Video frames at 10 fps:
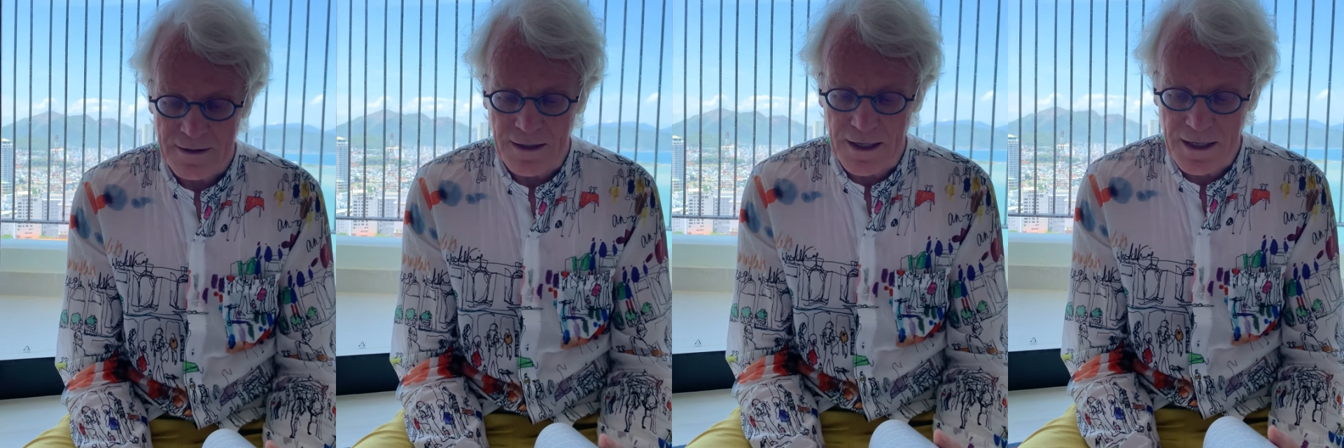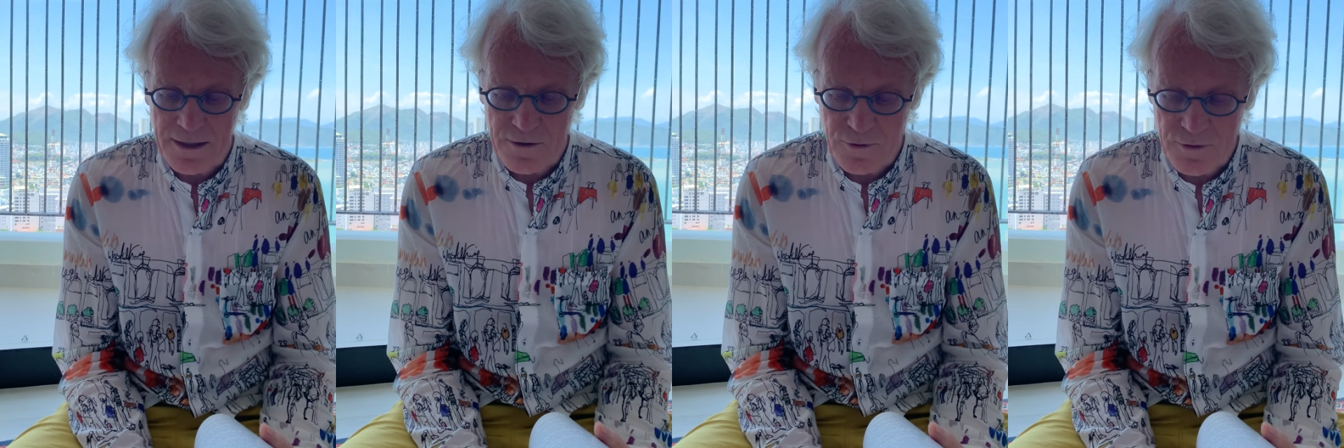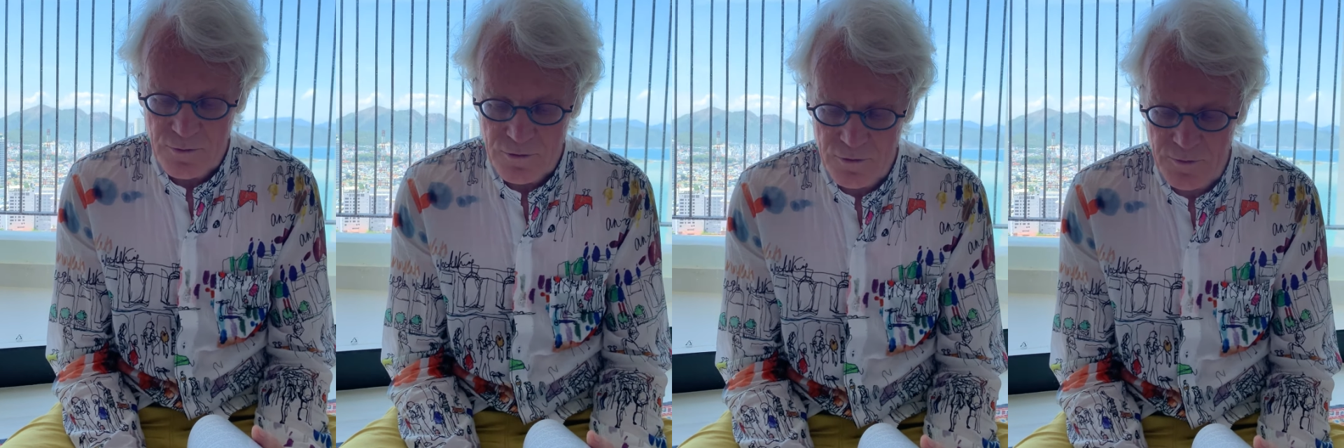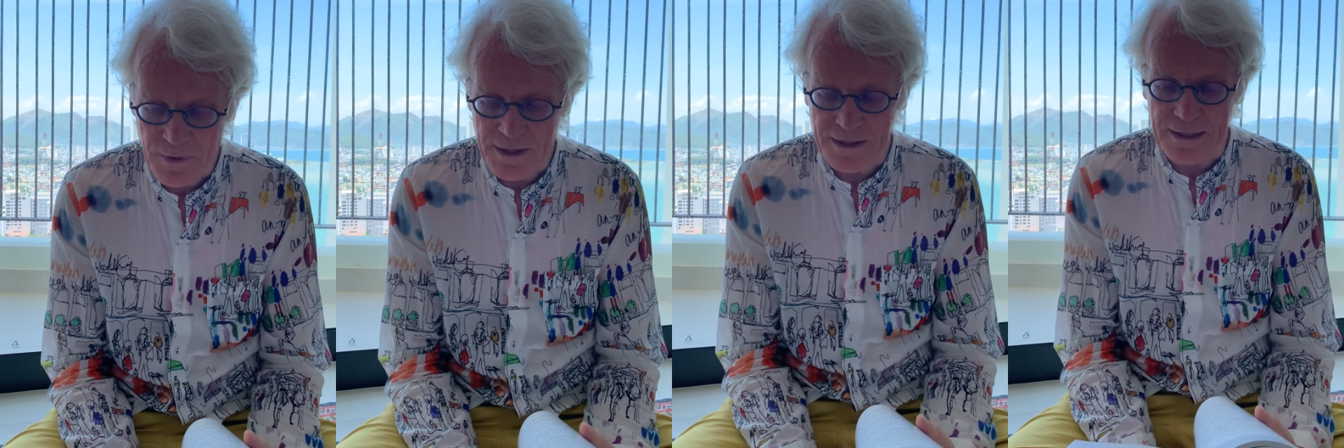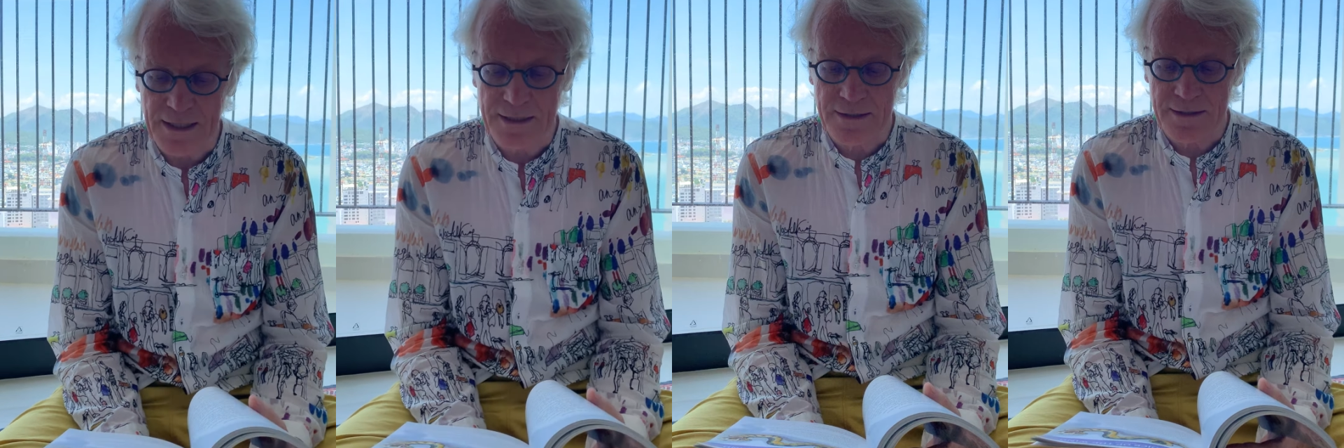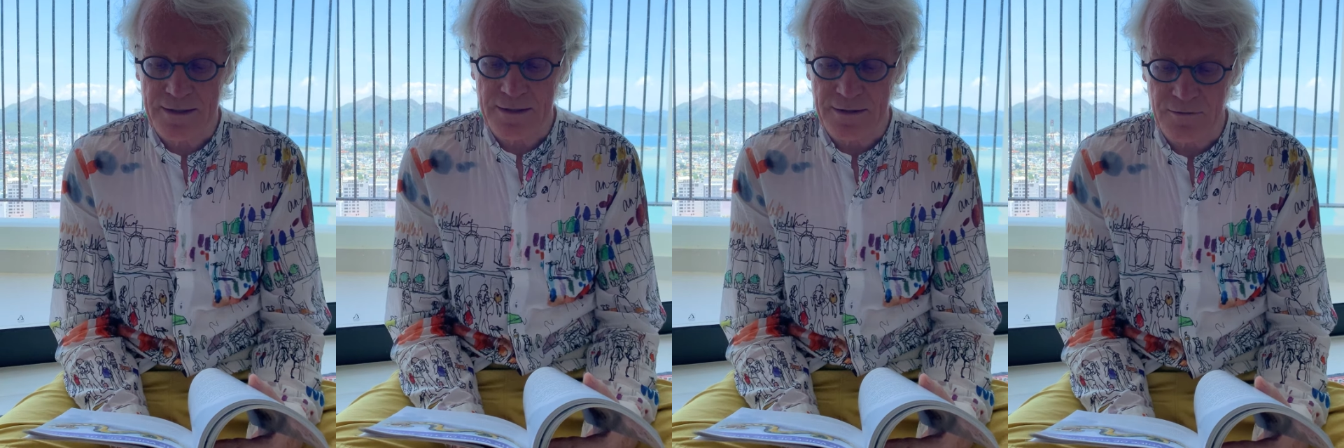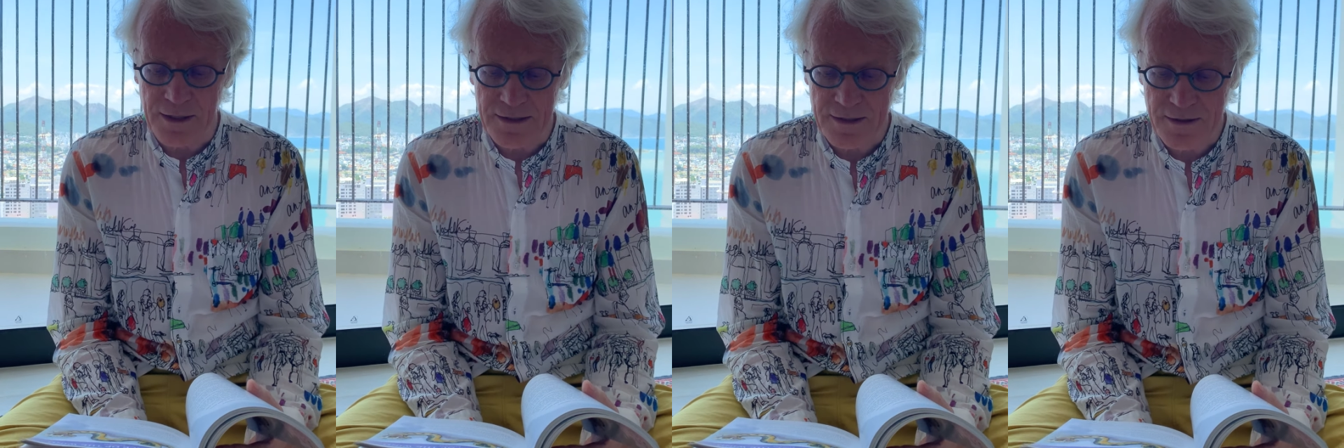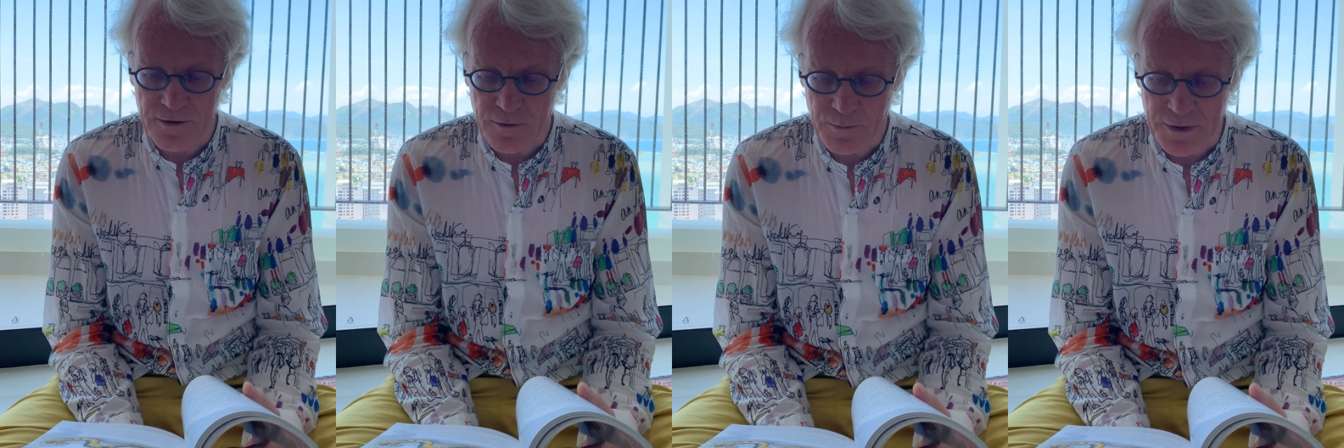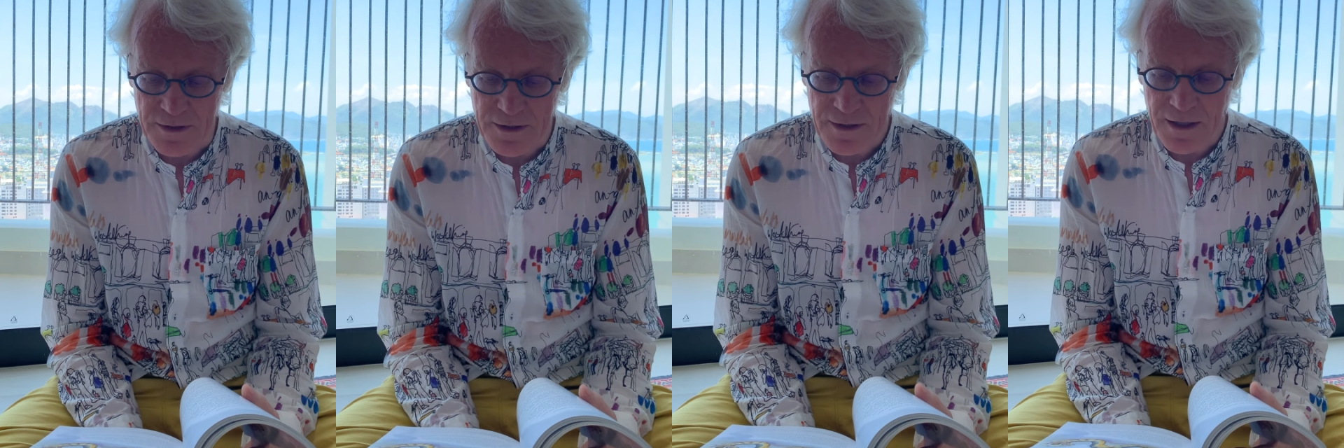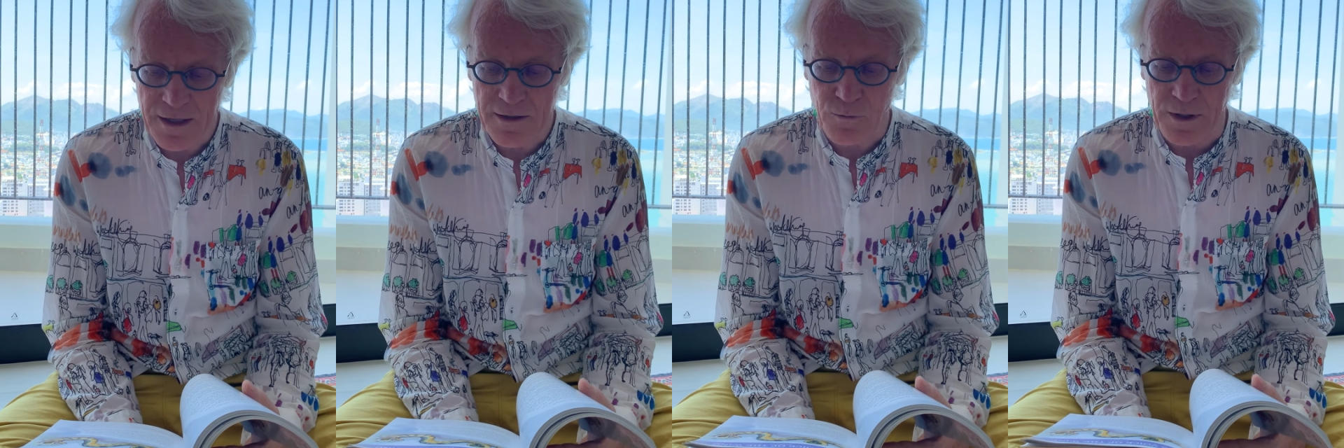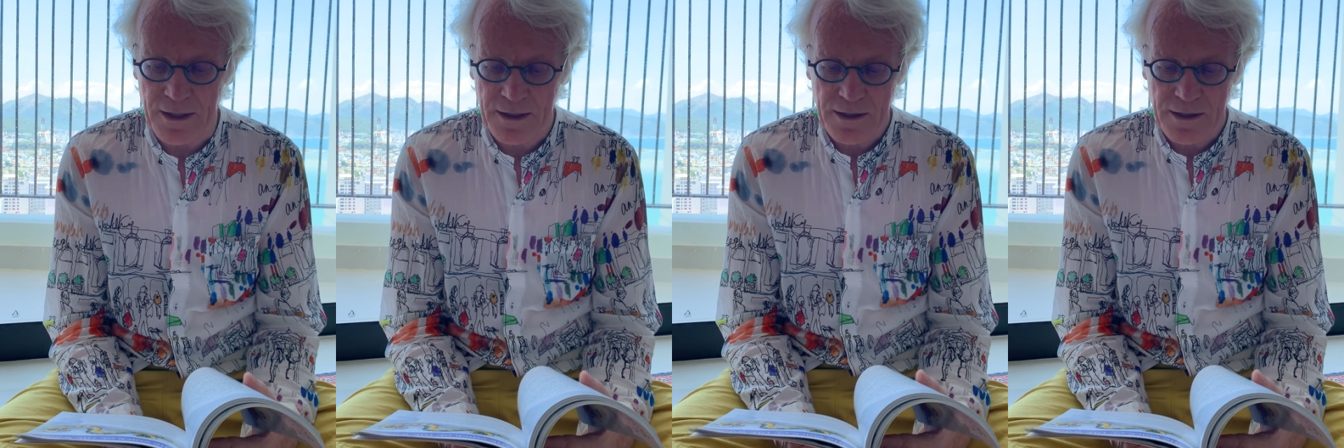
The land was ruled by a great serpent, Arwe,